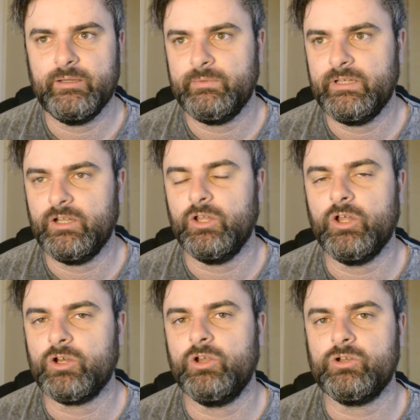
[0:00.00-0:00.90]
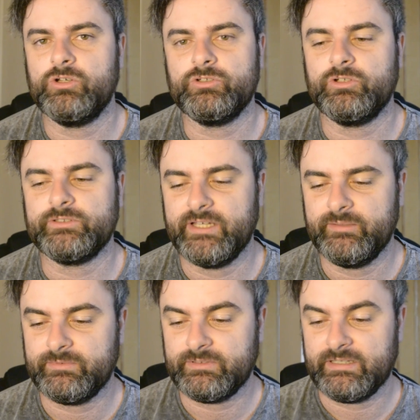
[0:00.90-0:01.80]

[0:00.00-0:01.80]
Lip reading: in a long time.